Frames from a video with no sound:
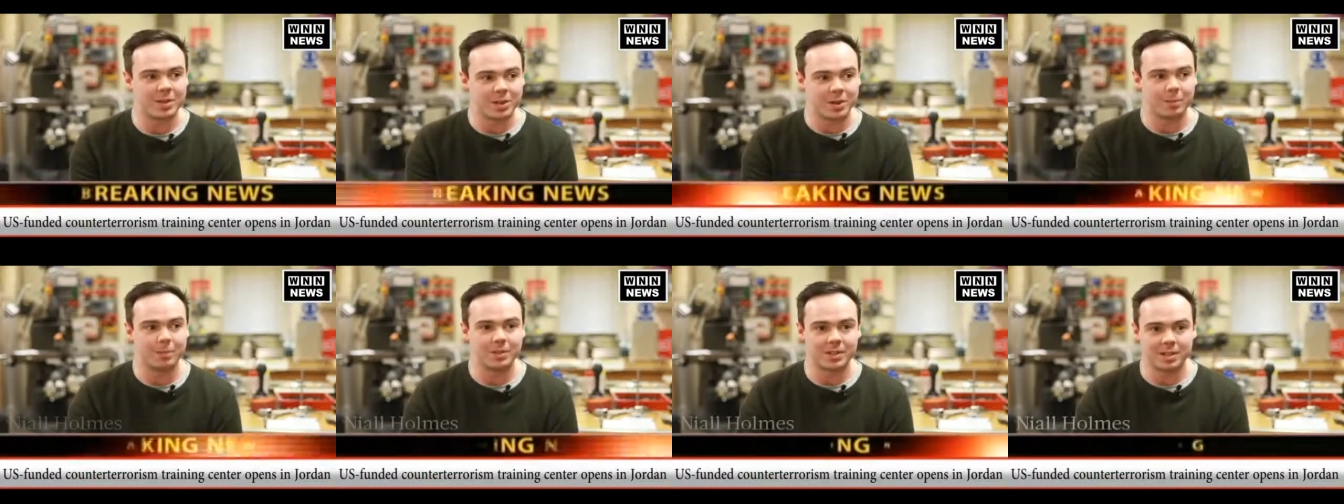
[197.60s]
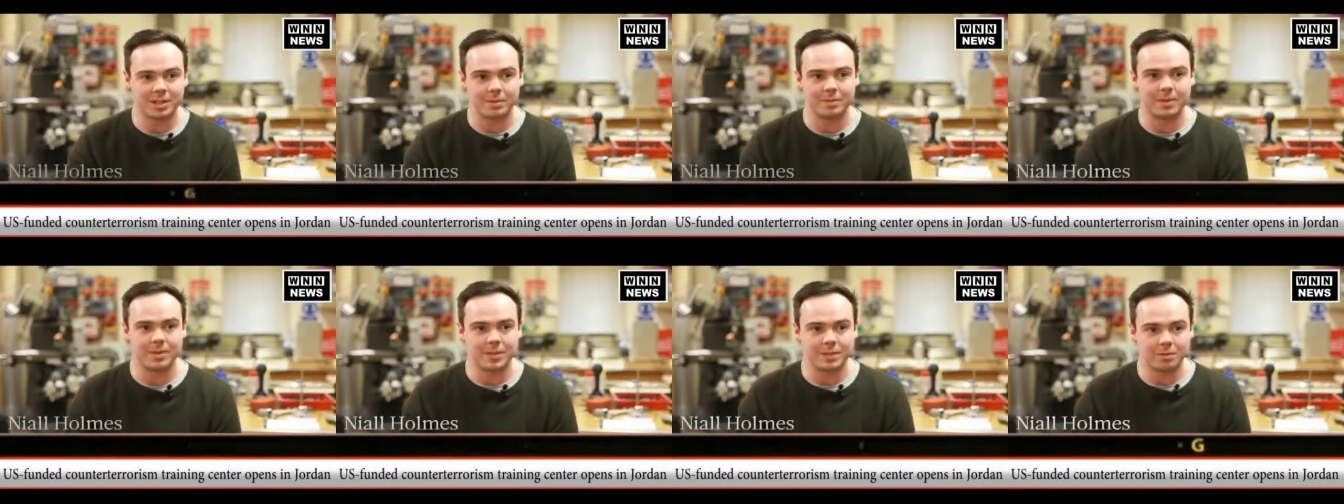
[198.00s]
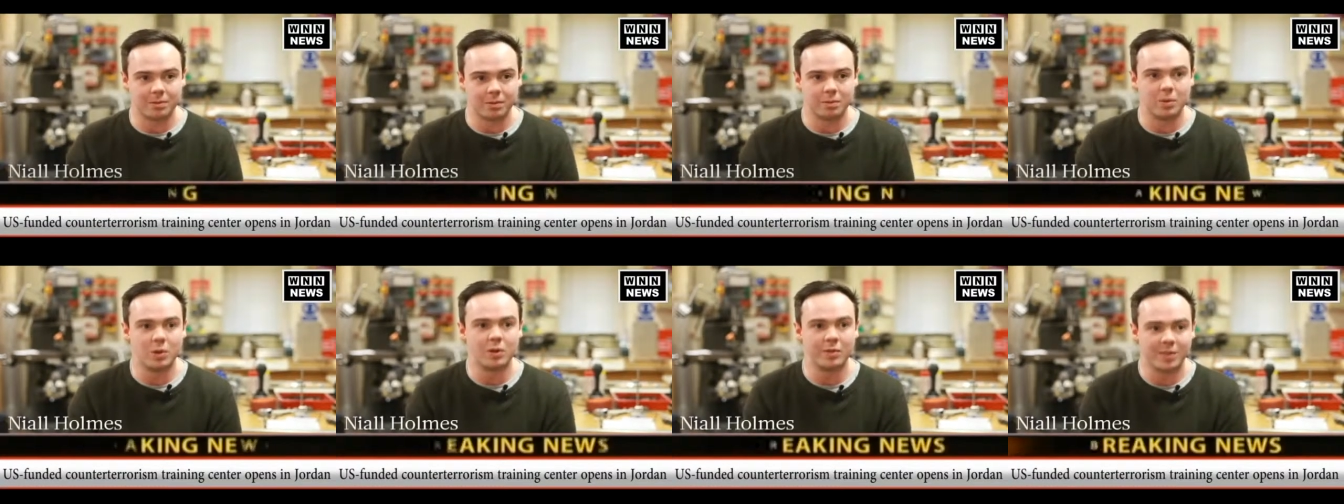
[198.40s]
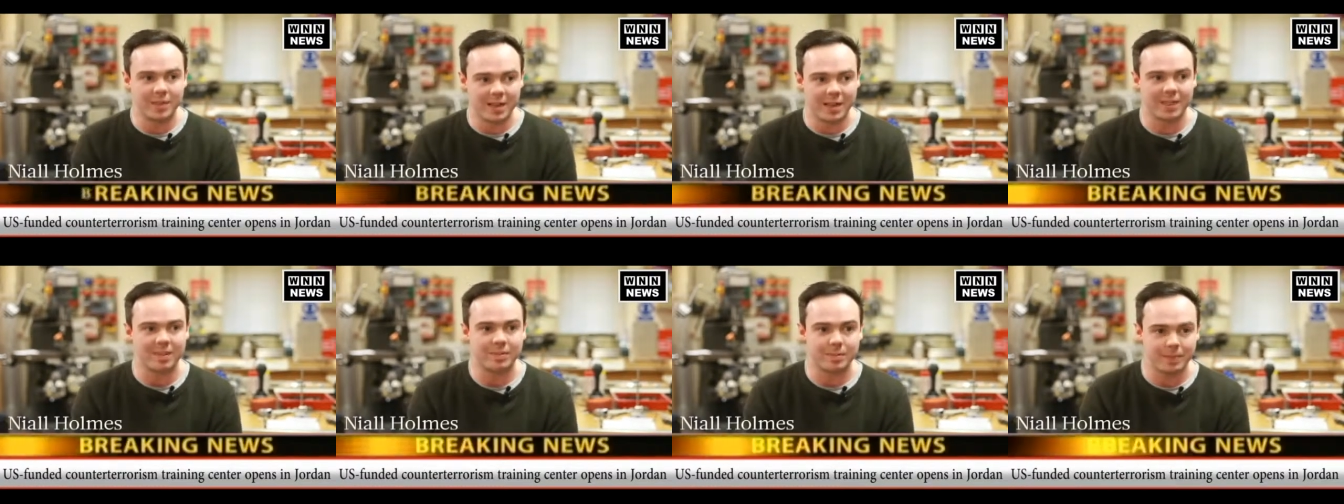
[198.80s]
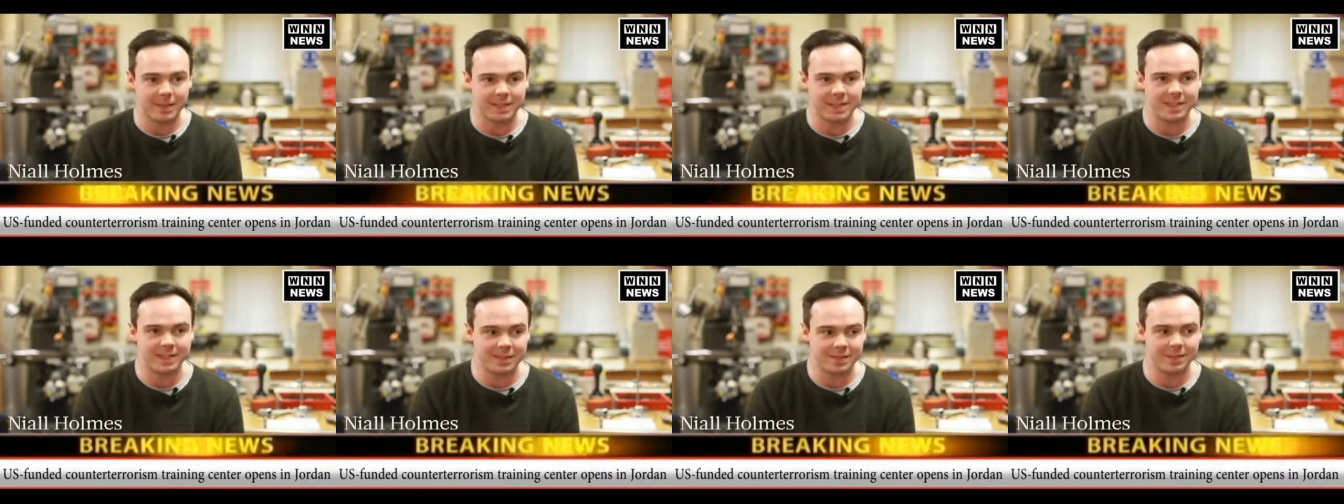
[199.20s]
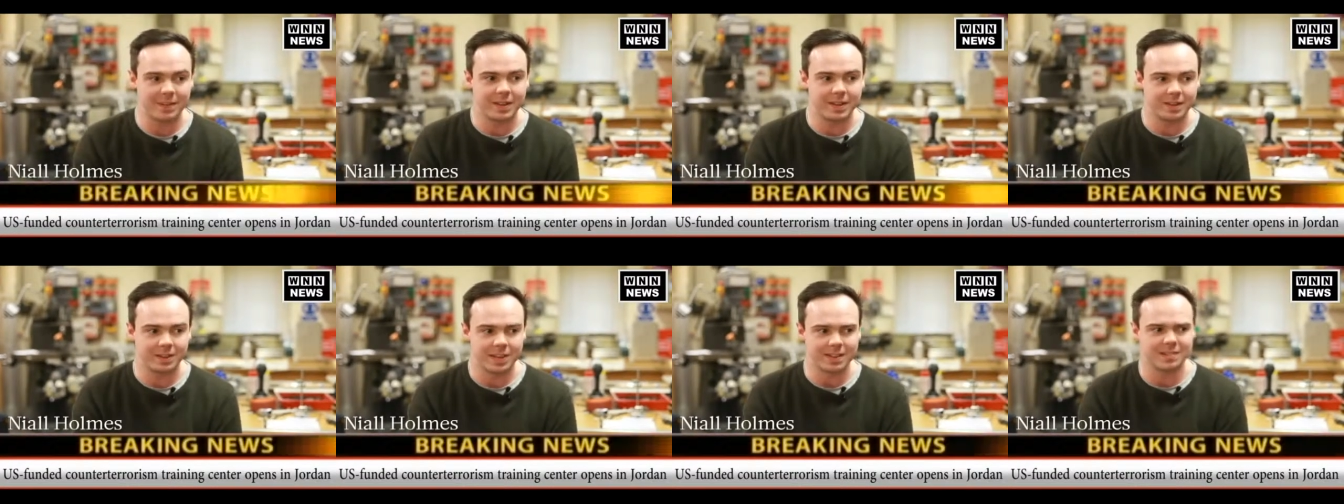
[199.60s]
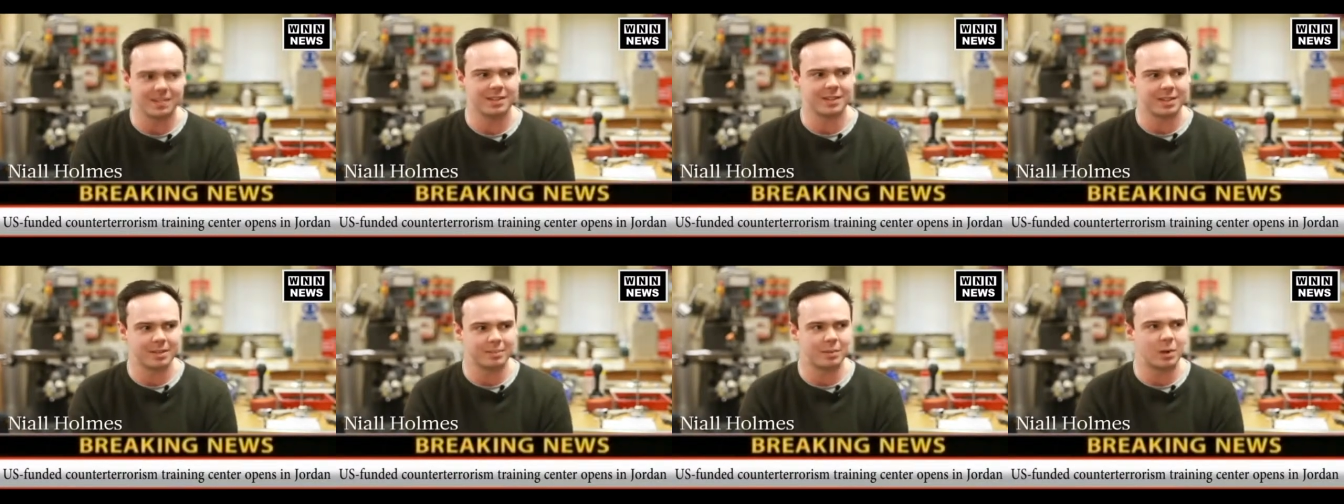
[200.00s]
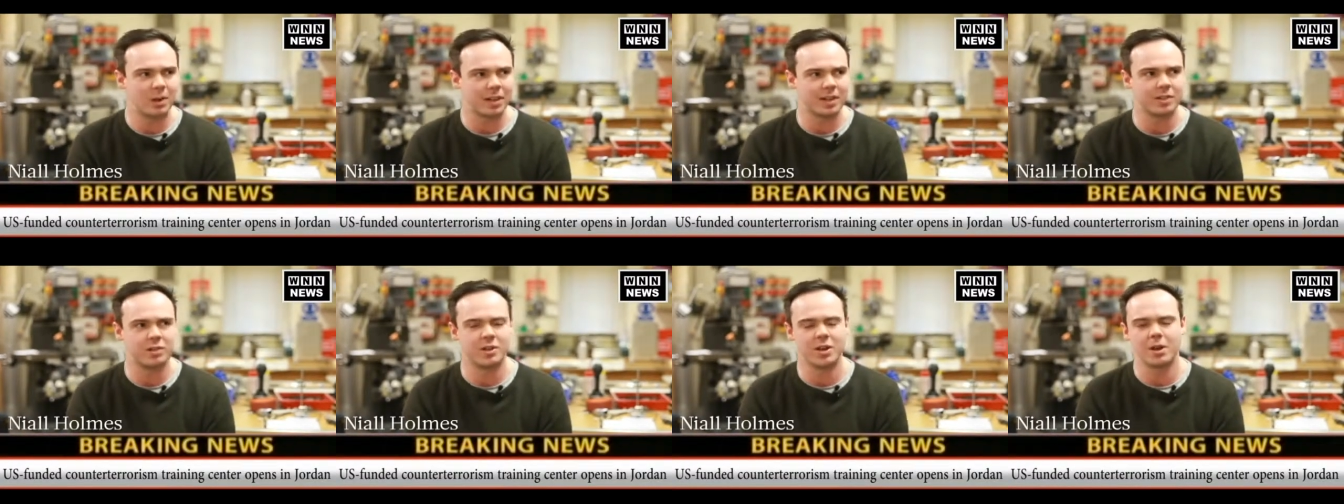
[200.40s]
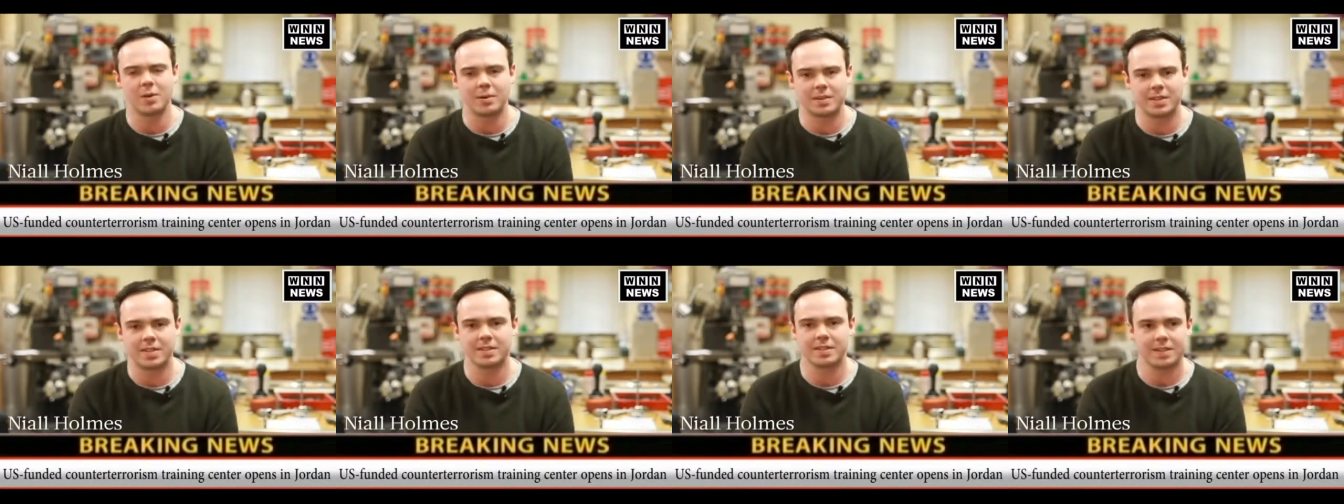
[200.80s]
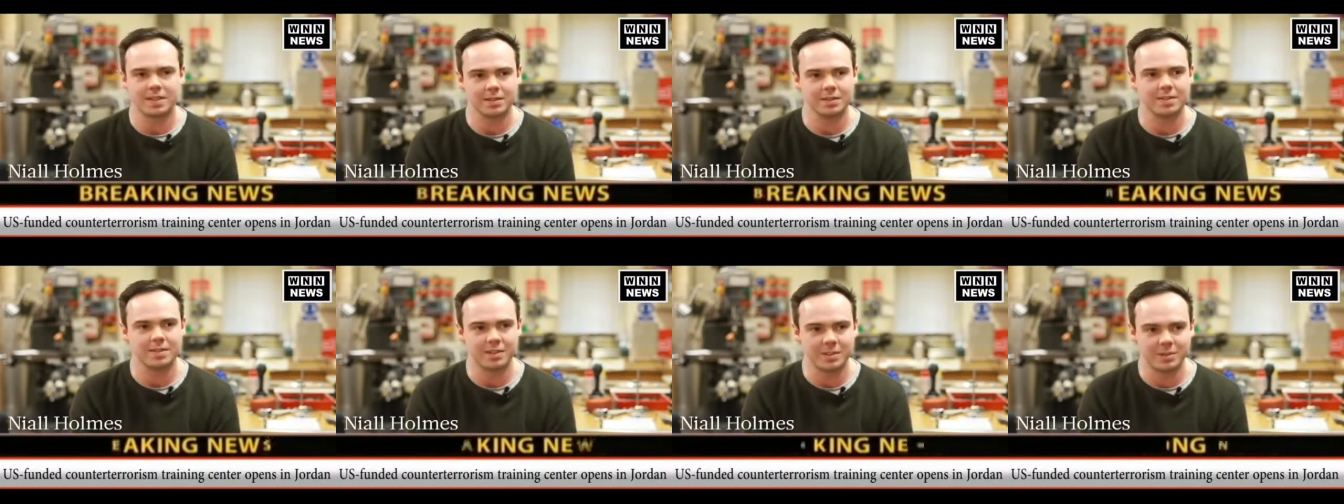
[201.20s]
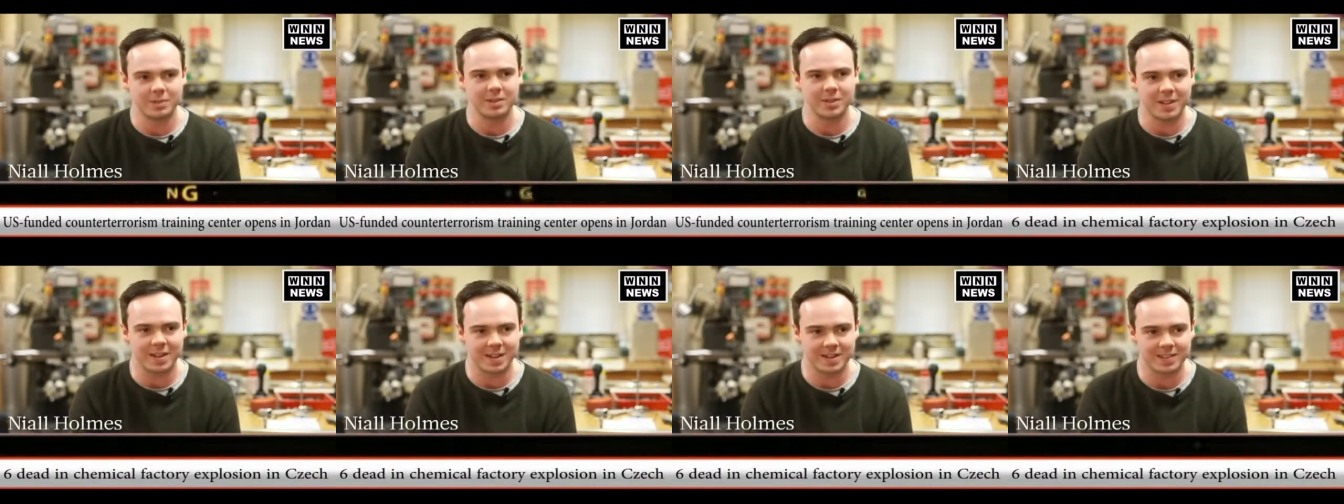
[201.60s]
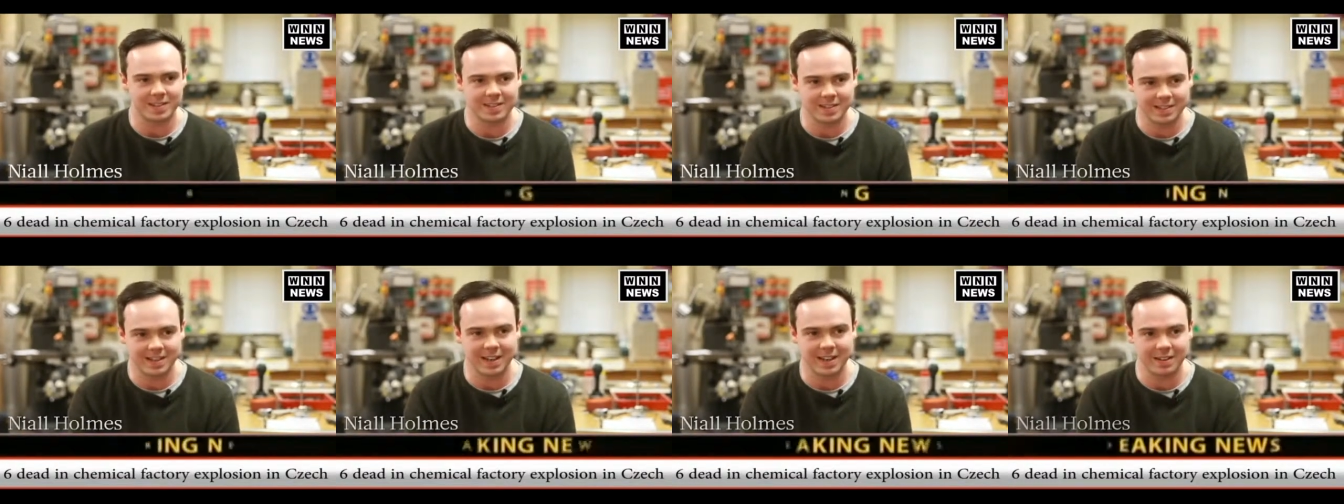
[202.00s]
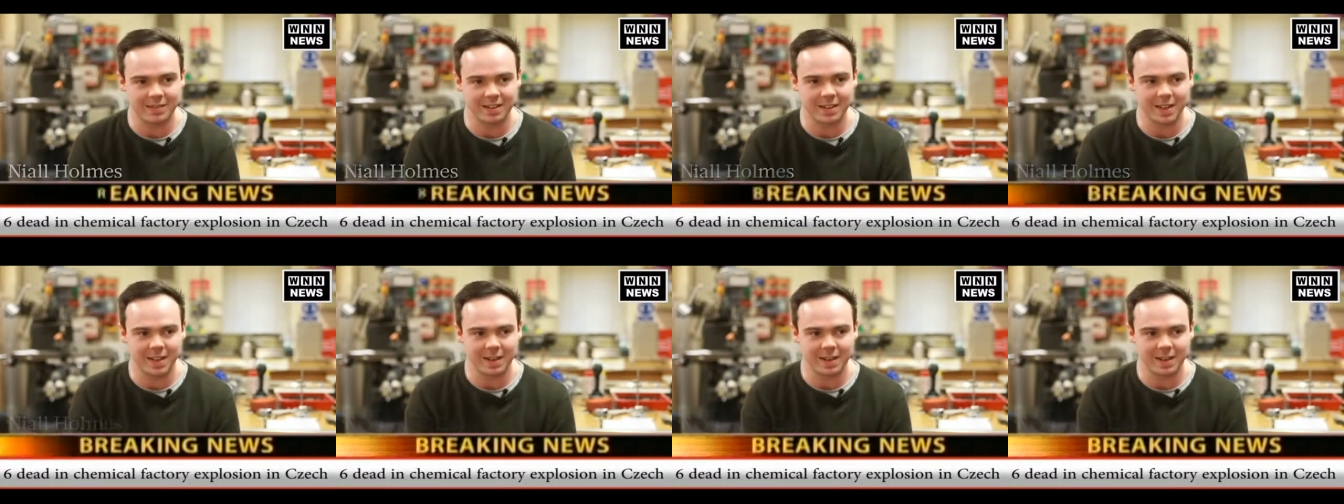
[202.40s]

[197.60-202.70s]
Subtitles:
job was going to be to remove the Earth's magnetic field, that sounded more like a joke they tell to new starters than anything